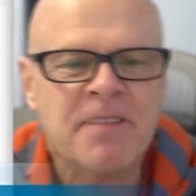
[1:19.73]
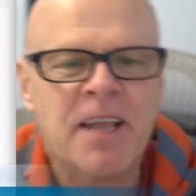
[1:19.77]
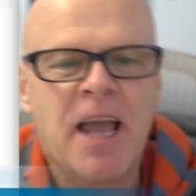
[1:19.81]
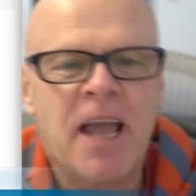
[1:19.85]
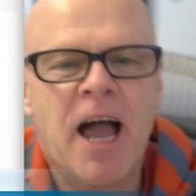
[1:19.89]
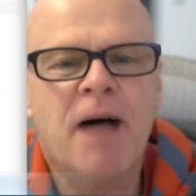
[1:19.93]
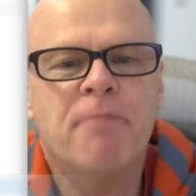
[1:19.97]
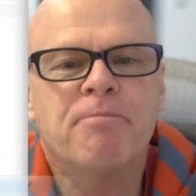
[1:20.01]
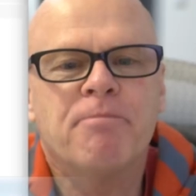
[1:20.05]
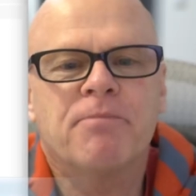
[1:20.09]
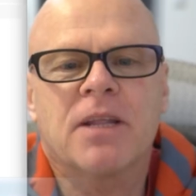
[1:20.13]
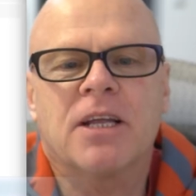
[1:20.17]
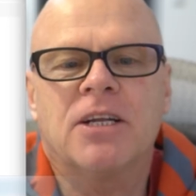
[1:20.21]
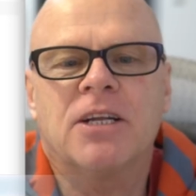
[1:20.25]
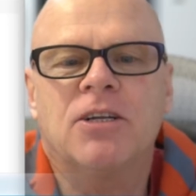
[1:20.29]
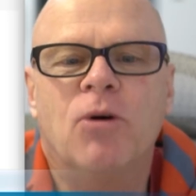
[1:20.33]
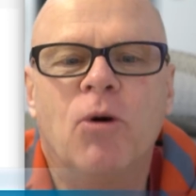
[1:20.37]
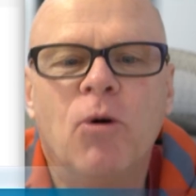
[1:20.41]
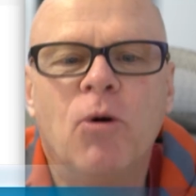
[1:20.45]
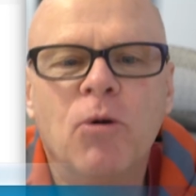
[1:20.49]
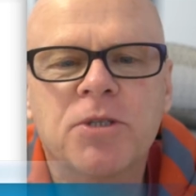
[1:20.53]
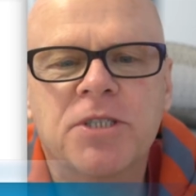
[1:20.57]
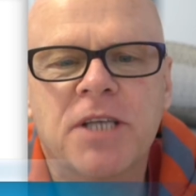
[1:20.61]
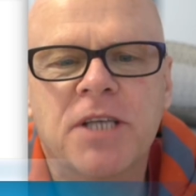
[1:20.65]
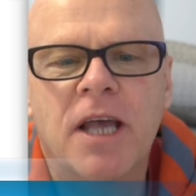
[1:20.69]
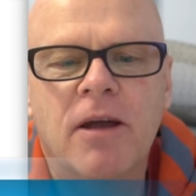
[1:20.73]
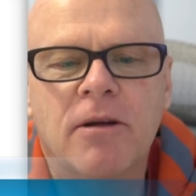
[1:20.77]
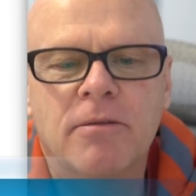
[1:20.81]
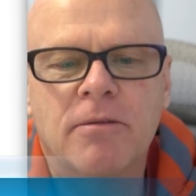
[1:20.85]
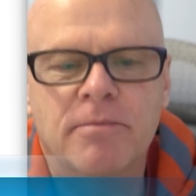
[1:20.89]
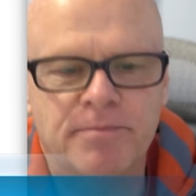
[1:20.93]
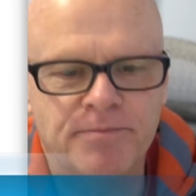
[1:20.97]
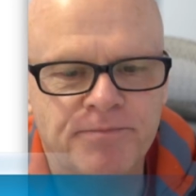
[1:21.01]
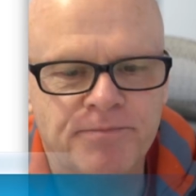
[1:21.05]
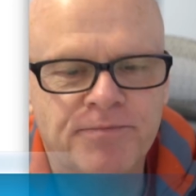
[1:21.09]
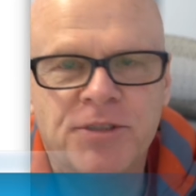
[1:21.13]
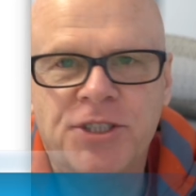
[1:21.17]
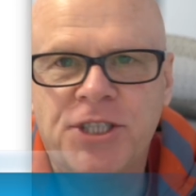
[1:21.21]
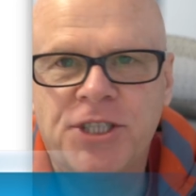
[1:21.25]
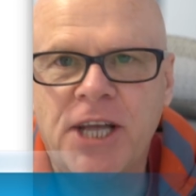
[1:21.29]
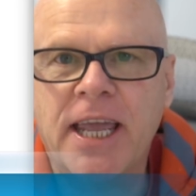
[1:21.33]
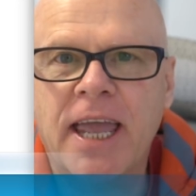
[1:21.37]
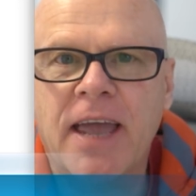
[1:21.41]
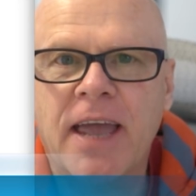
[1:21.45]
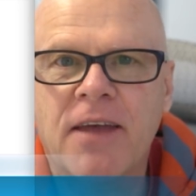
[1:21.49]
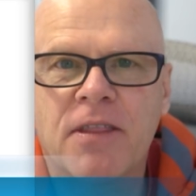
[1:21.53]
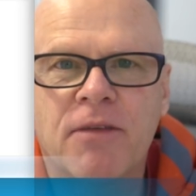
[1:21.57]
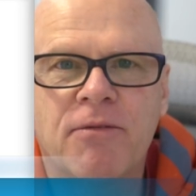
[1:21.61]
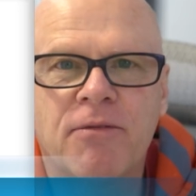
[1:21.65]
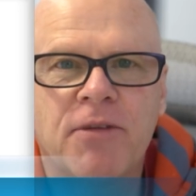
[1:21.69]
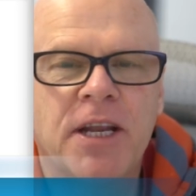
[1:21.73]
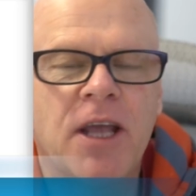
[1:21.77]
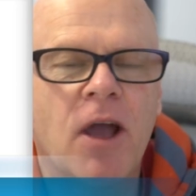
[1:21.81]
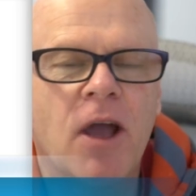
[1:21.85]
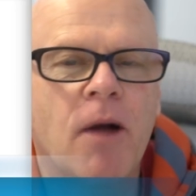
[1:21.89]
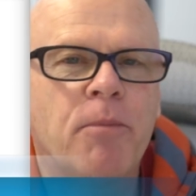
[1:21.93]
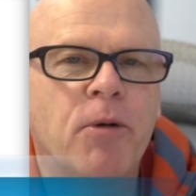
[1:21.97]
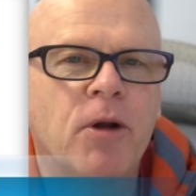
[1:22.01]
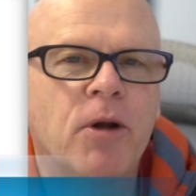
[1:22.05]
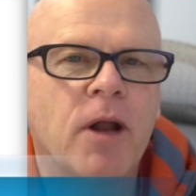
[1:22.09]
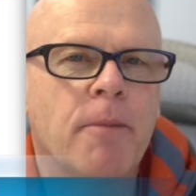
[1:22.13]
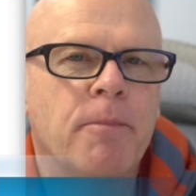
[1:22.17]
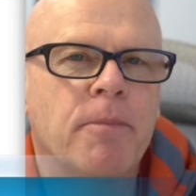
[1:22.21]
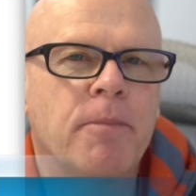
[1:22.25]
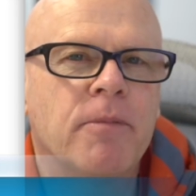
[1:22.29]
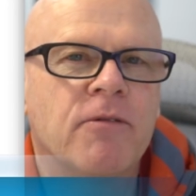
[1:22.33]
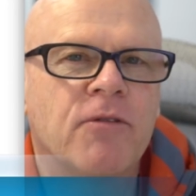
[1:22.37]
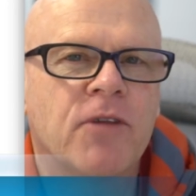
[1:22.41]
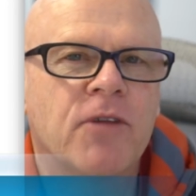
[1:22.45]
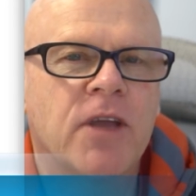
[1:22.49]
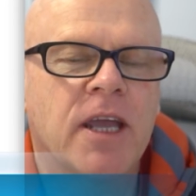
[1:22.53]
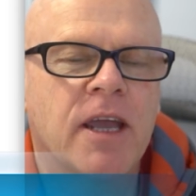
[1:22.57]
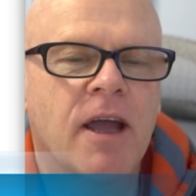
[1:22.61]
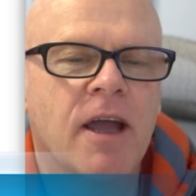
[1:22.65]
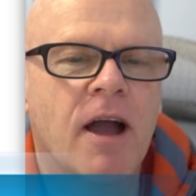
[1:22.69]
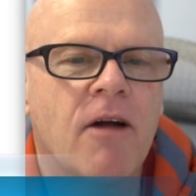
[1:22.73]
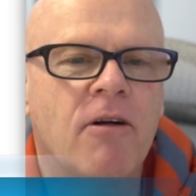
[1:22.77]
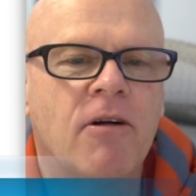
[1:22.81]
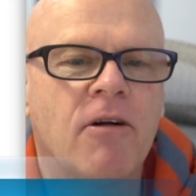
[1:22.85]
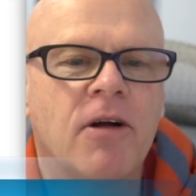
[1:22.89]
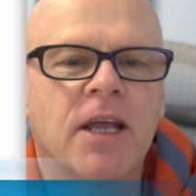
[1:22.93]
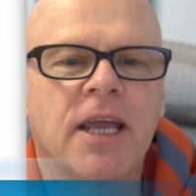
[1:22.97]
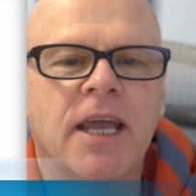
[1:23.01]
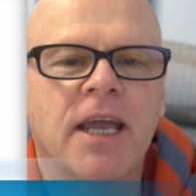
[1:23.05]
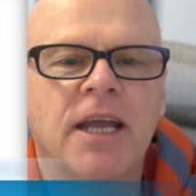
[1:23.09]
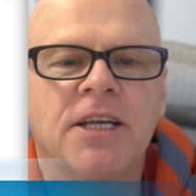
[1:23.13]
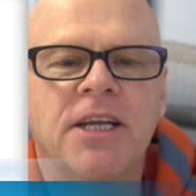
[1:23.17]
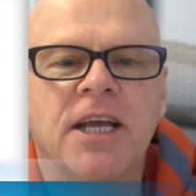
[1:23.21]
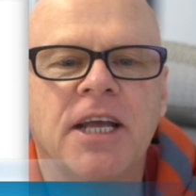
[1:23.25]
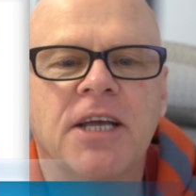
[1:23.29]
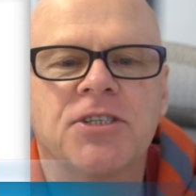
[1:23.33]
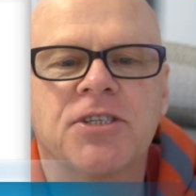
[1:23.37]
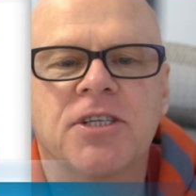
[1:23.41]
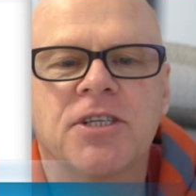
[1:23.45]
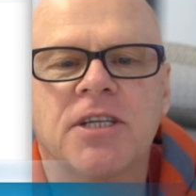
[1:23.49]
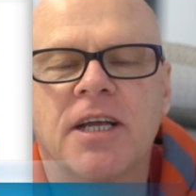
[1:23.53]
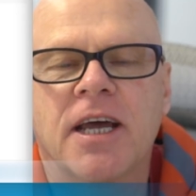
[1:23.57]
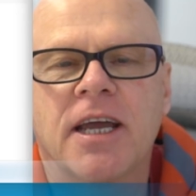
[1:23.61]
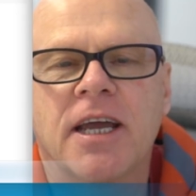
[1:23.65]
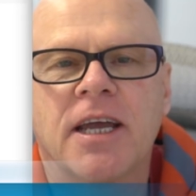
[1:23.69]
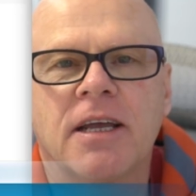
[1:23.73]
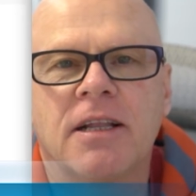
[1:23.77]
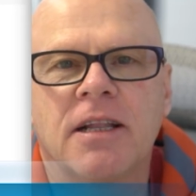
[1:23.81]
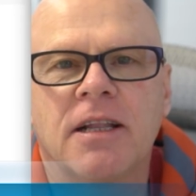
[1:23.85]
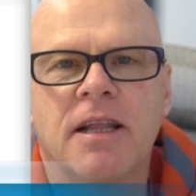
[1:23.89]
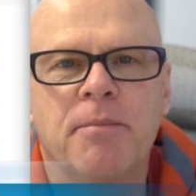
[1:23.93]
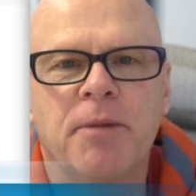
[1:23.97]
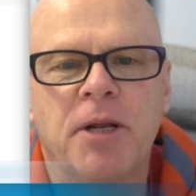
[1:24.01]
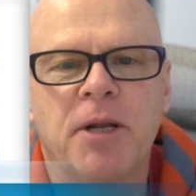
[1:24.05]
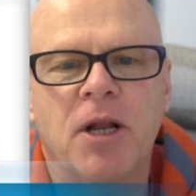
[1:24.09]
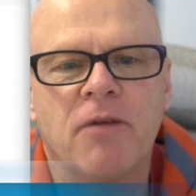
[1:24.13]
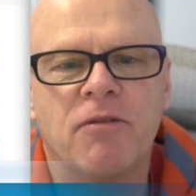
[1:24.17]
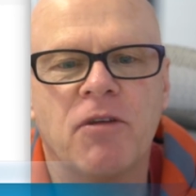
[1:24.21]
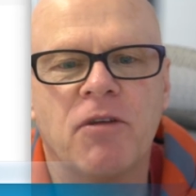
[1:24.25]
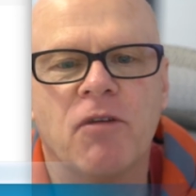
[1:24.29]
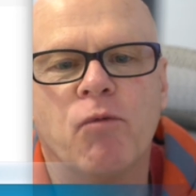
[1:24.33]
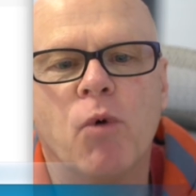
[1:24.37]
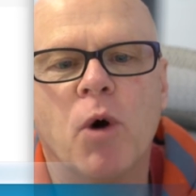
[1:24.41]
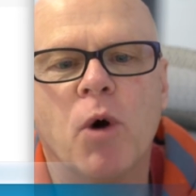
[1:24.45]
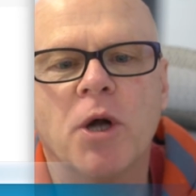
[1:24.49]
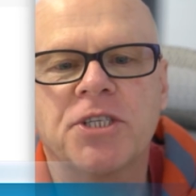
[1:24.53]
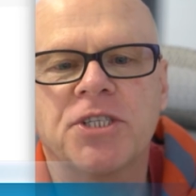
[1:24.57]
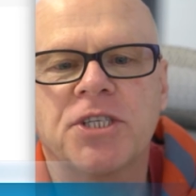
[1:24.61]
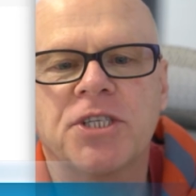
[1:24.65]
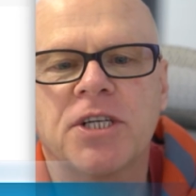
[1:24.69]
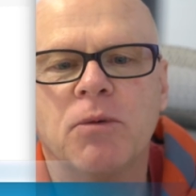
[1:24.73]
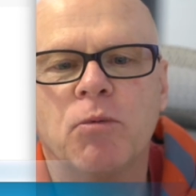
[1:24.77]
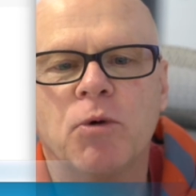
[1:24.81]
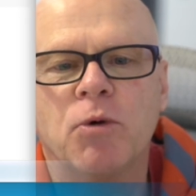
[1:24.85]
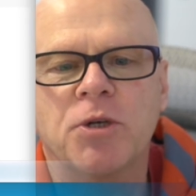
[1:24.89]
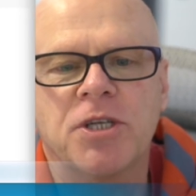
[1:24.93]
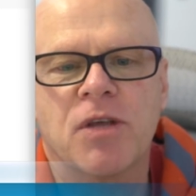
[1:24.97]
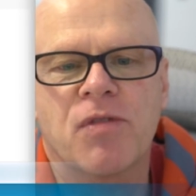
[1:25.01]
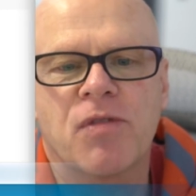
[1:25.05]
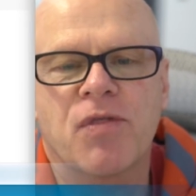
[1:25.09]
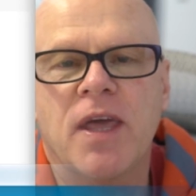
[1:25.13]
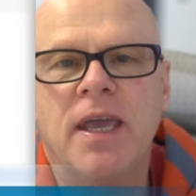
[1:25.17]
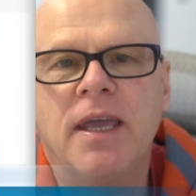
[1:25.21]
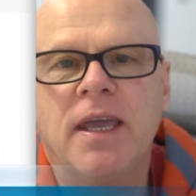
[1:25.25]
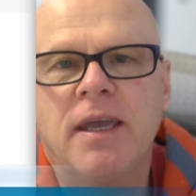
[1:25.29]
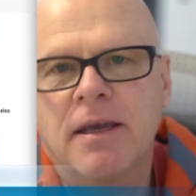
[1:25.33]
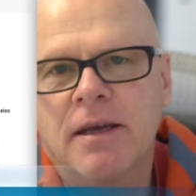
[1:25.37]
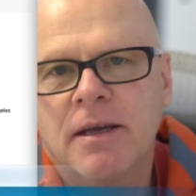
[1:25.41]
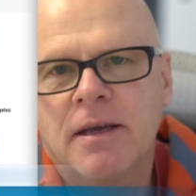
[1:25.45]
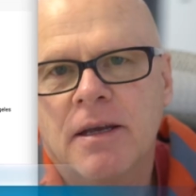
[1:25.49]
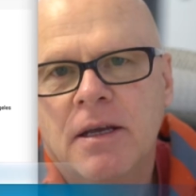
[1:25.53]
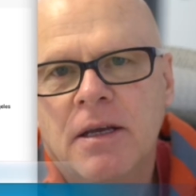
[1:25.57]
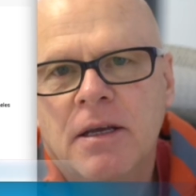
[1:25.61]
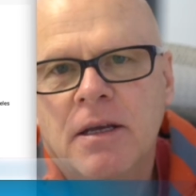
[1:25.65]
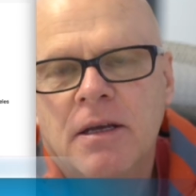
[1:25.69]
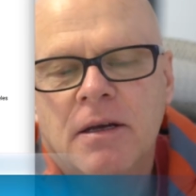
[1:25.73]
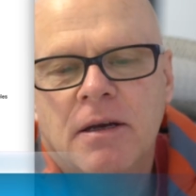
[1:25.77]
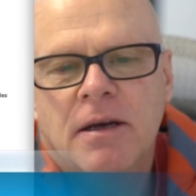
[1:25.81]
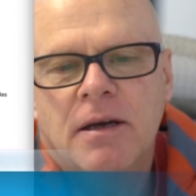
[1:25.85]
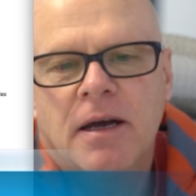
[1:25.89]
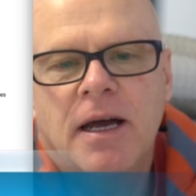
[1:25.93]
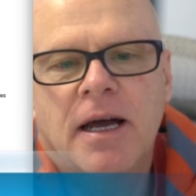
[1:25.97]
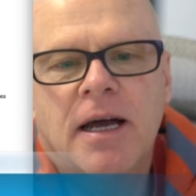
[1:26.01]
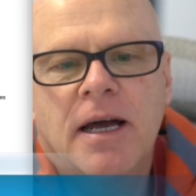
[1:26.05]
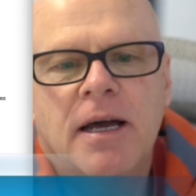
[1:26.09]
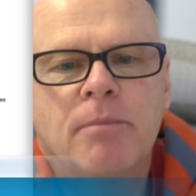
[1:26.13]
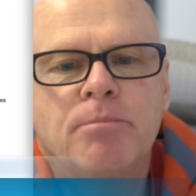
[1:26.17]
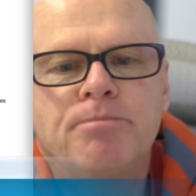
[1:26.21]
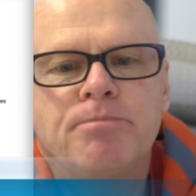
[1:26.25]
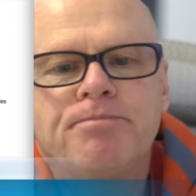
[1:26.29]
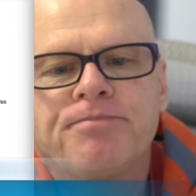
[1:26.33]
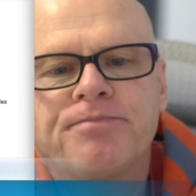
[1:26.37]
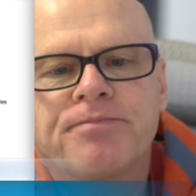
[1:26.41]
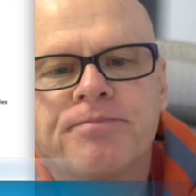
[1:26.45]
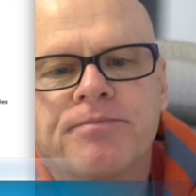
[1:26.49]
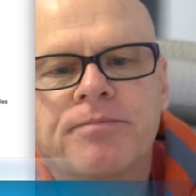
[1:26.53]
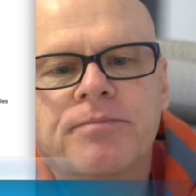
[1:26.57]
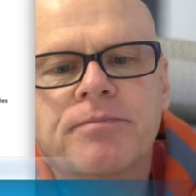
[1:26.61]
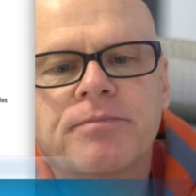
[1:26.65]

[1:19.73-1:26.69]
Um, also, check out the video I put up of Kiara again yesterday. Let me know if you've watched it, what you think. Um,